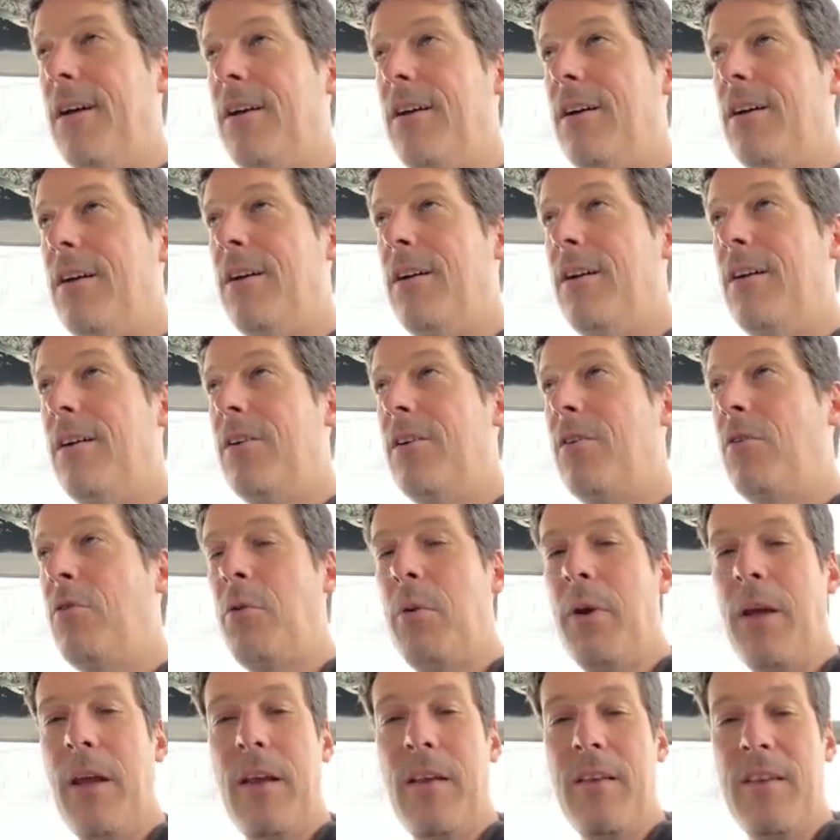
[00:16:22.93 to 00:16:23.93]
uh, uh,
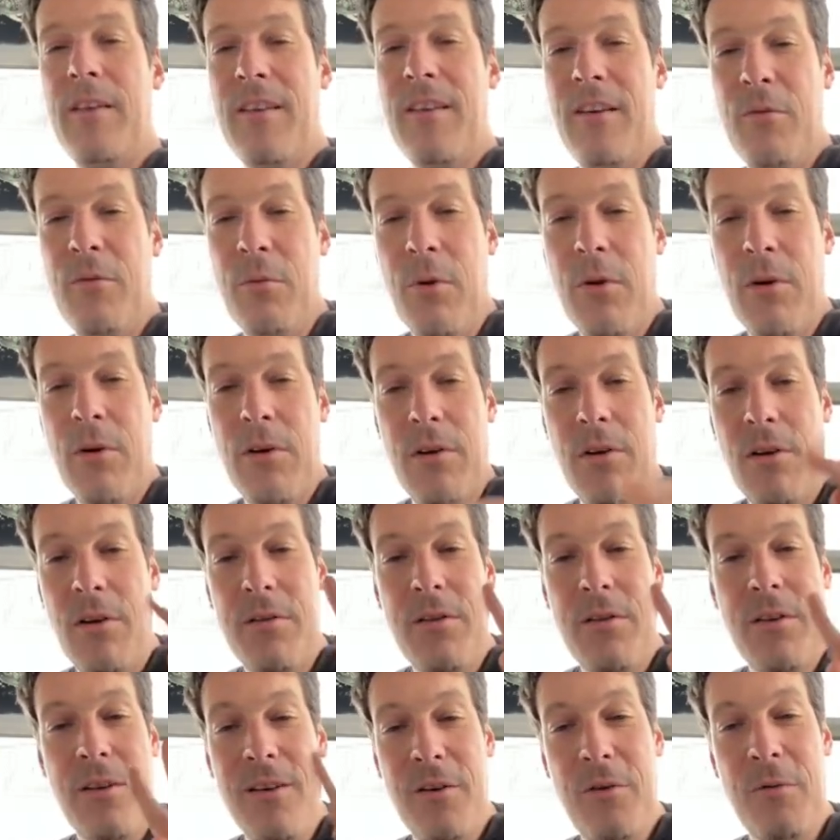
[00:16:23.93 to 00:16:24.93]
crazy
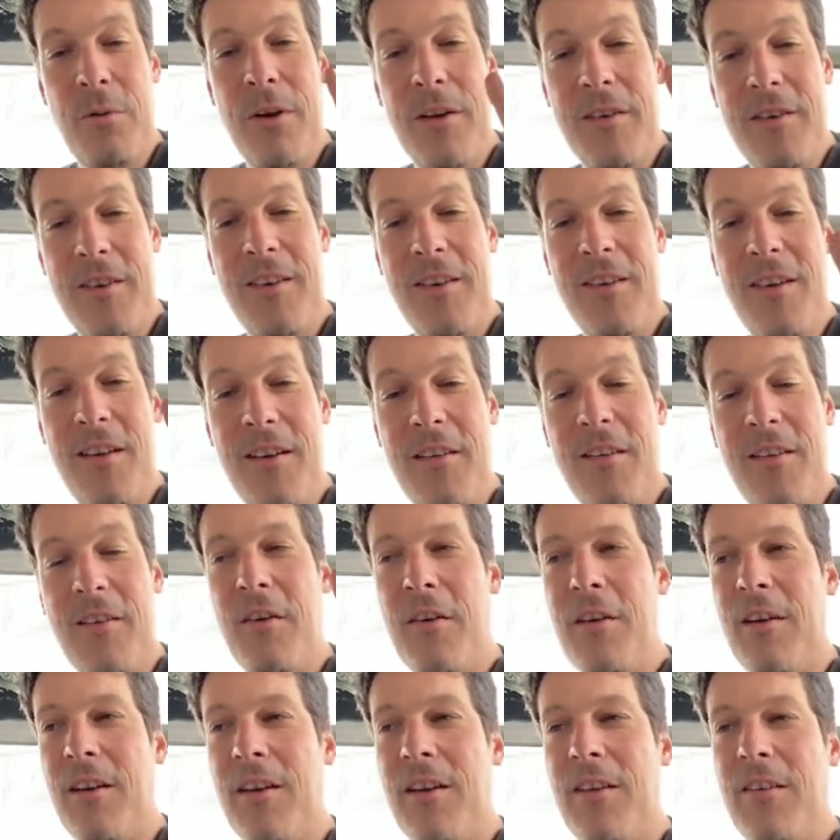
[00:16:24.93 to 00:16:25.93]
world. Crazy, it's
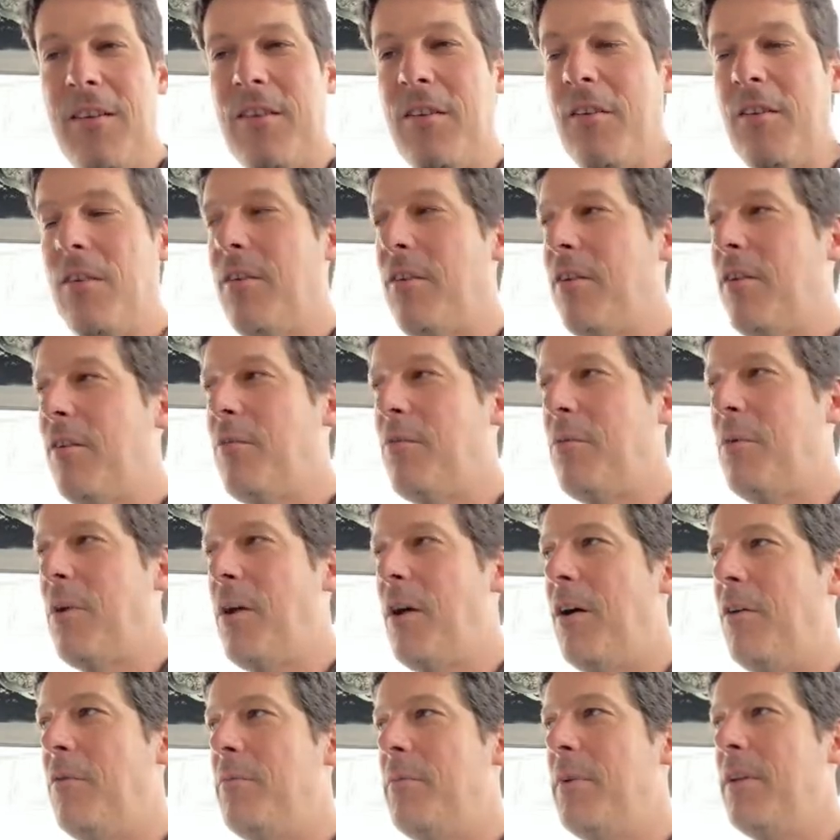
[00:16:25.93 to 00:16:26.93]
a, it's a, we
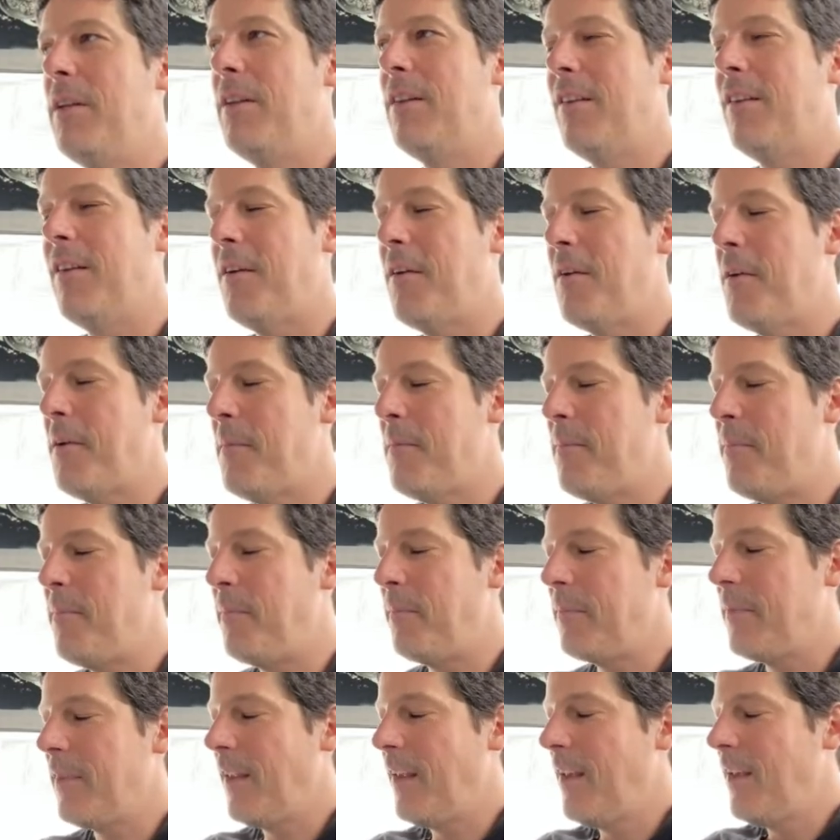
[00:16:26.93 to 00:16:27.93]
are a bit
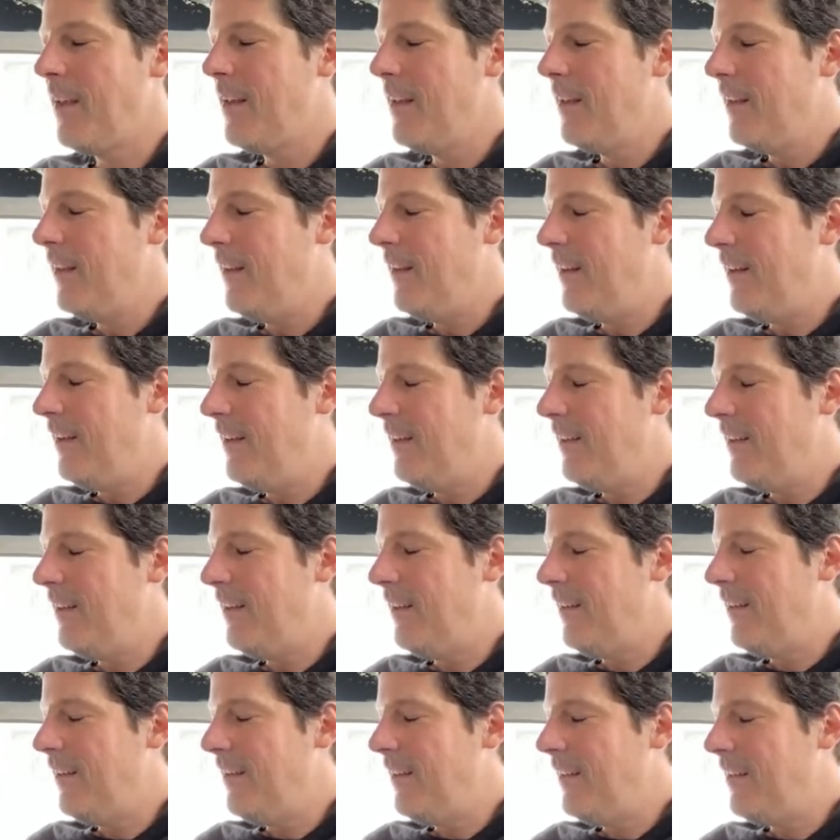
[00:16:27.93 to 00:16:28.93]
um,
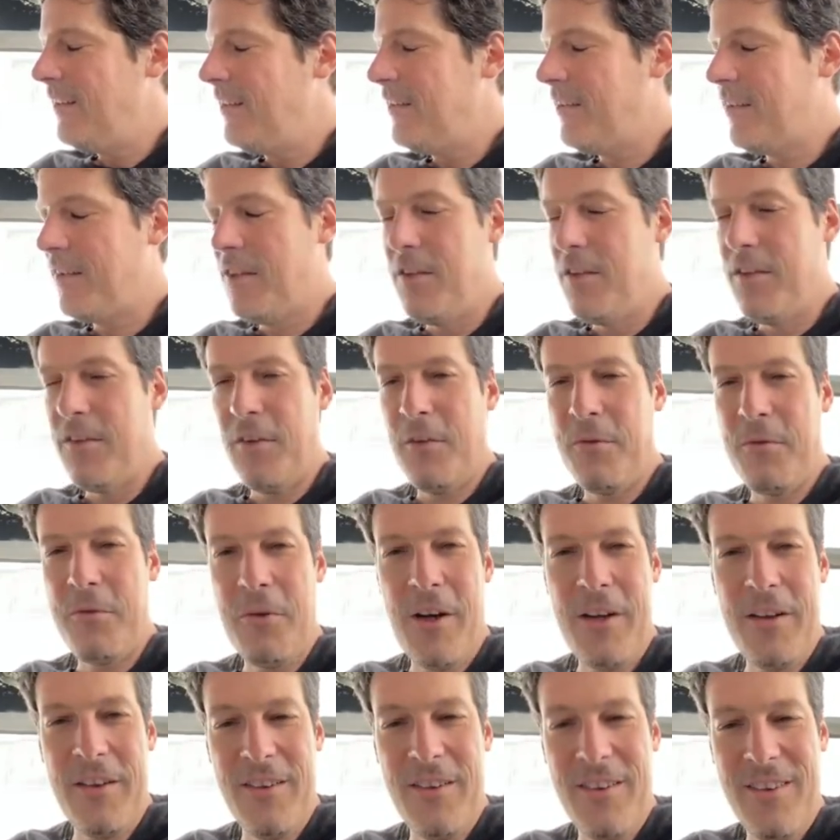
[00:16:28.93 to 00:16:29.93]
uh,
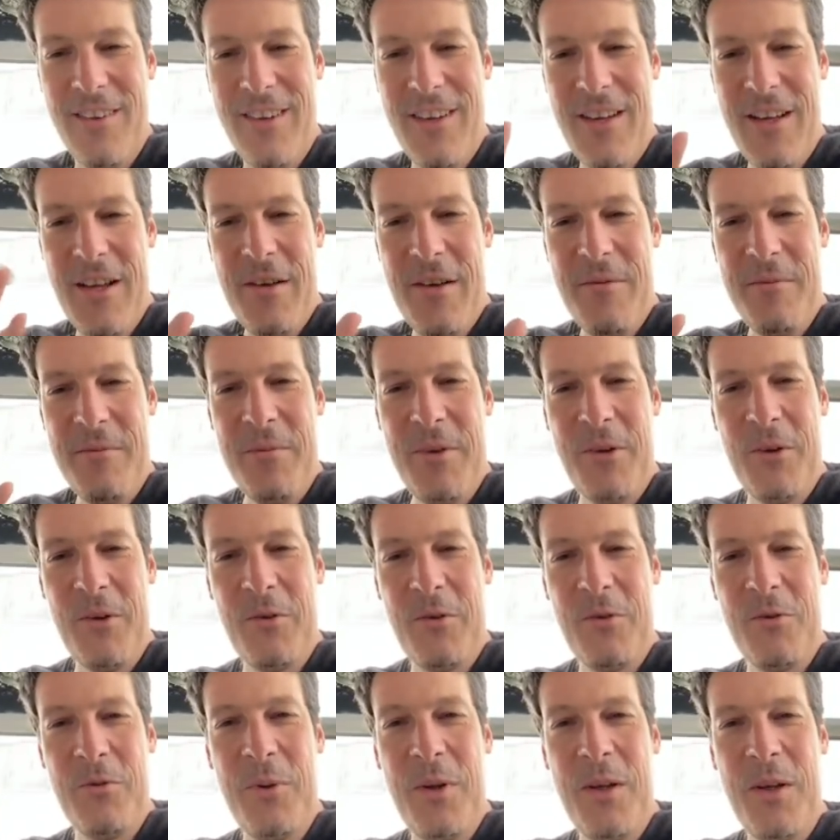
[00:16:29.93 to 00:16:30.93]
schizophrenic
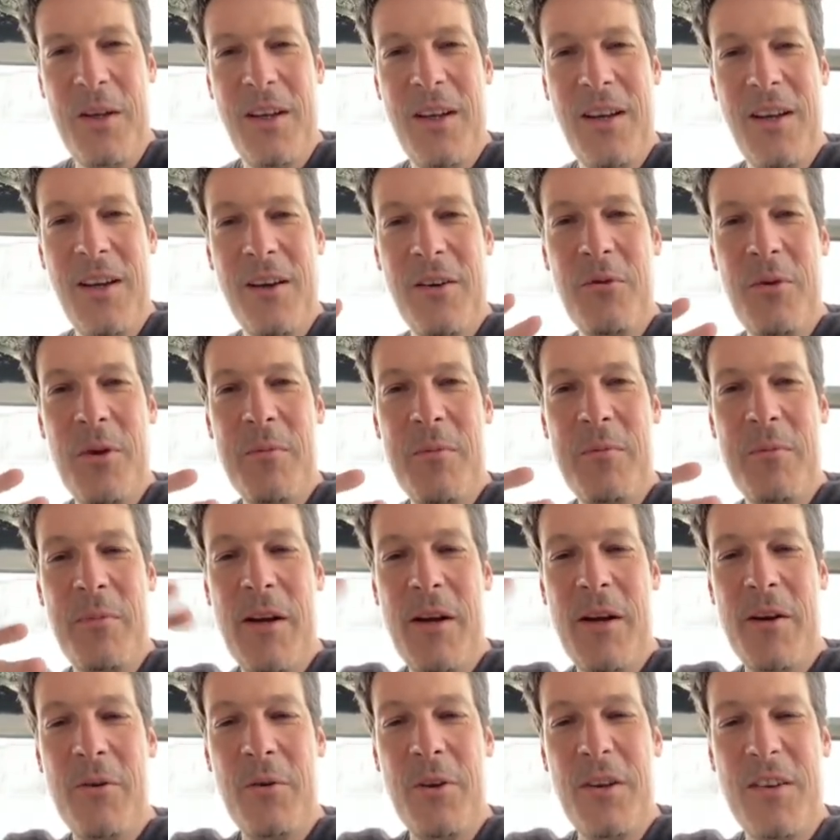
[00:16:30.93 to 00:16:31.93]
because we we
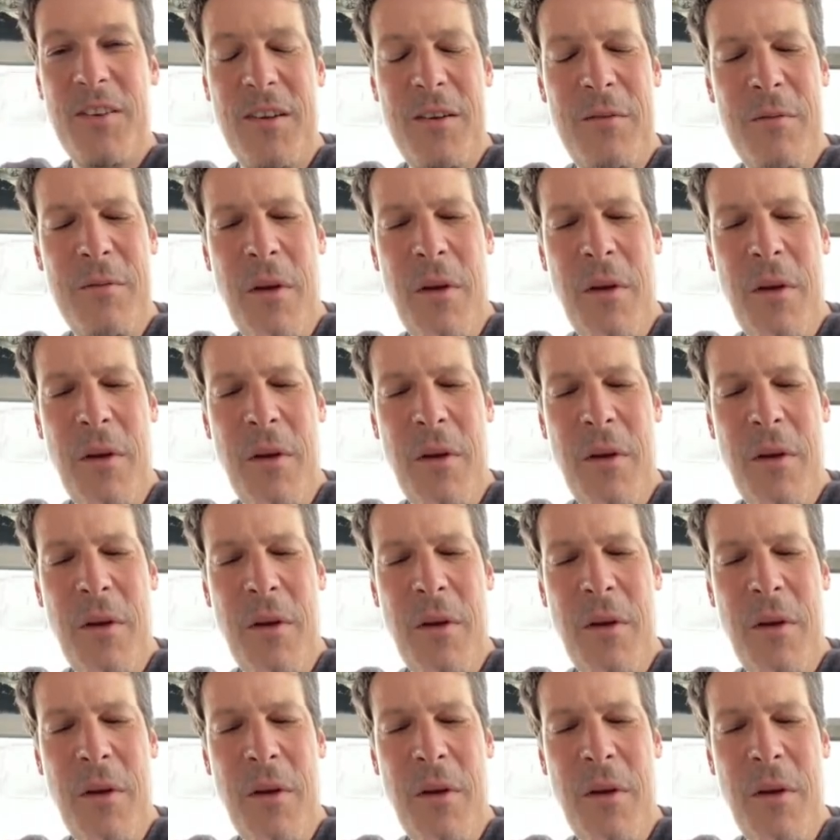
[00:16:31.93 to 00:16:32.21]
play with the